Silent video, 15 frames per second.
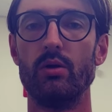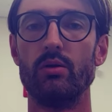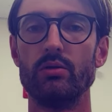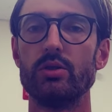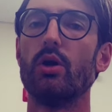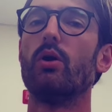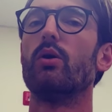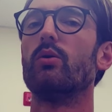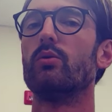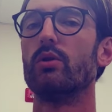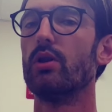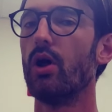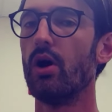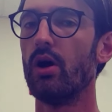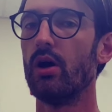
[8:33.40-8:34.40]
So
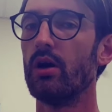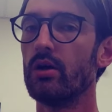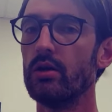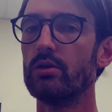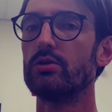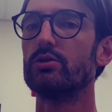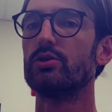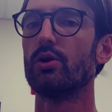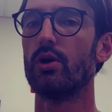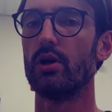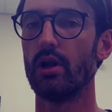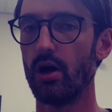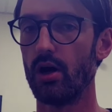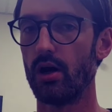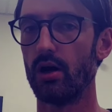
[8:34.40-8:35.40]
long, short,
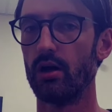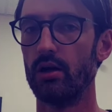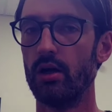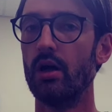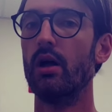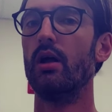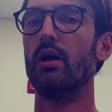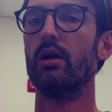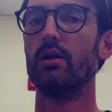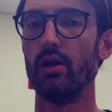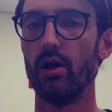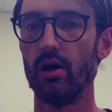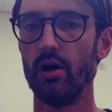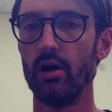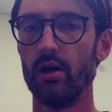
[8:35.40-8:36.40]
long.
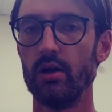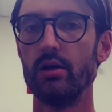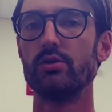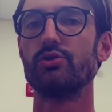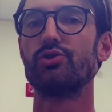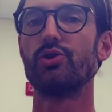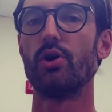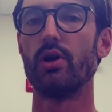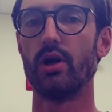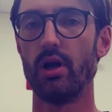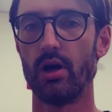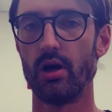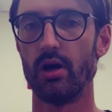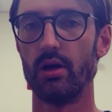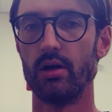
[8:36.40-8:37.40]
Long, short,
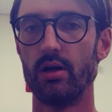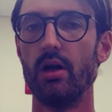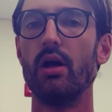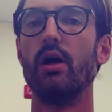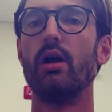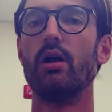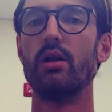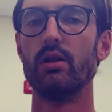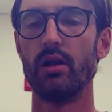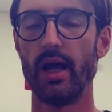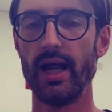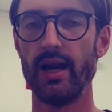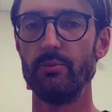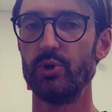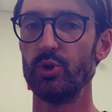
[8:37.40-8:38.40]
long.
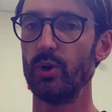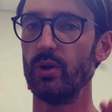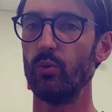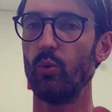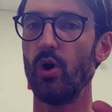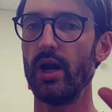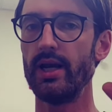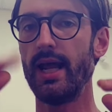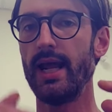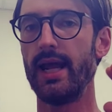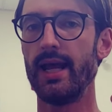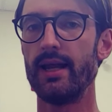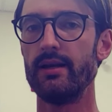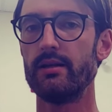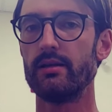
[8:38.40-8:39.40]
And I'm doing one
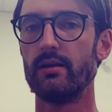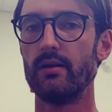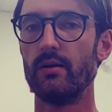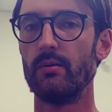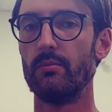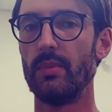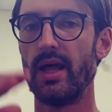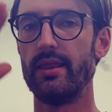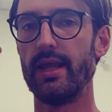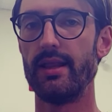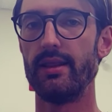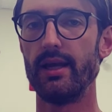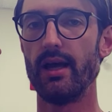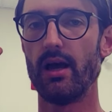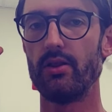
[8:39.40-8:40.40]
hand and then
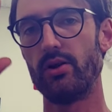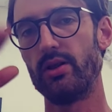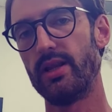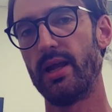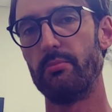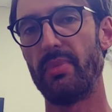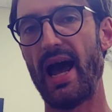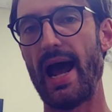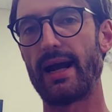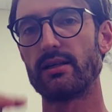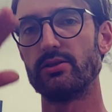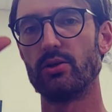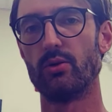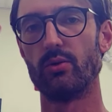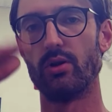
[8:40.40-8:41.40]
the other and then back.
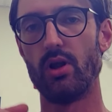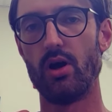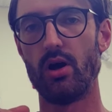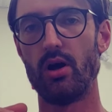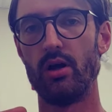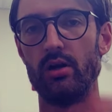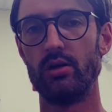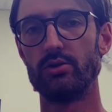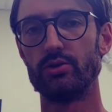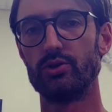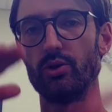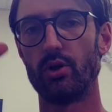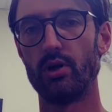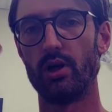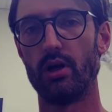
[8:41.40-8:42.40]
So long,
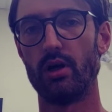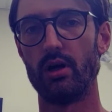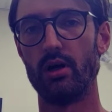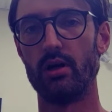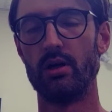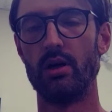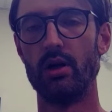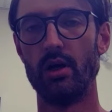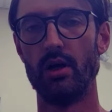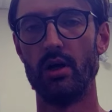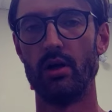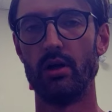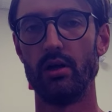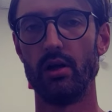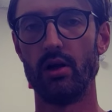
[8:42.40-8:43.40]
short, long.
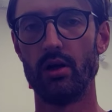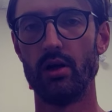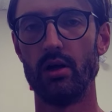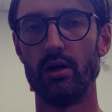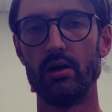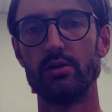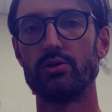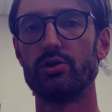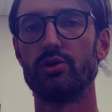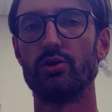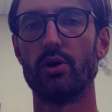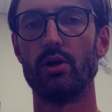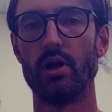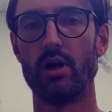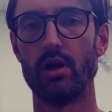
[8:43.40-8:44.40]
Long,
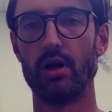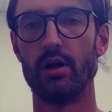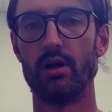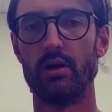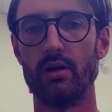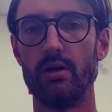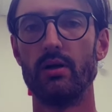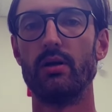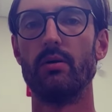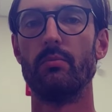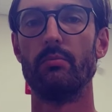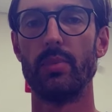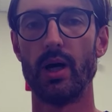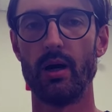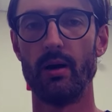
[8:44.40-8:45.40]
short, long.
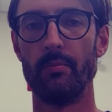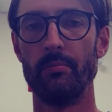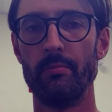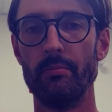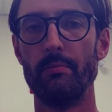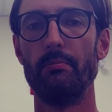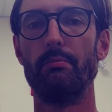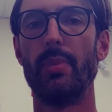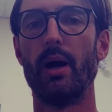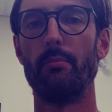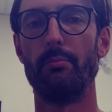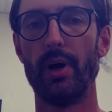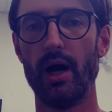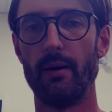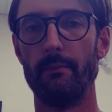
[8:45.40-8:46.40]
Bum, bum,
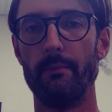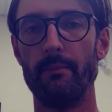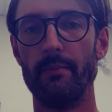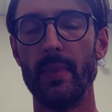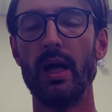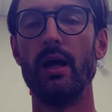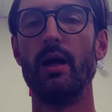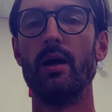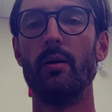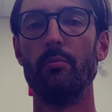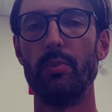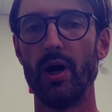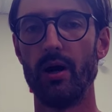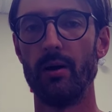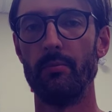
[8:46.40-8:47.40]
bum.
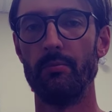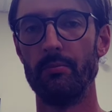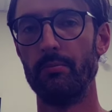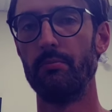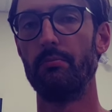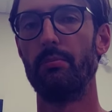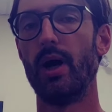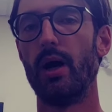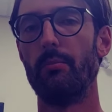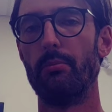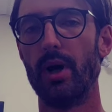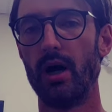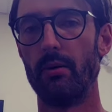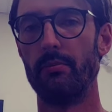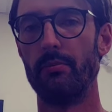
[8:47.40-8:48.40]
Bum, bum,
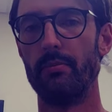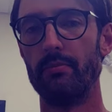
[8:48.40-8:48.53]
bum.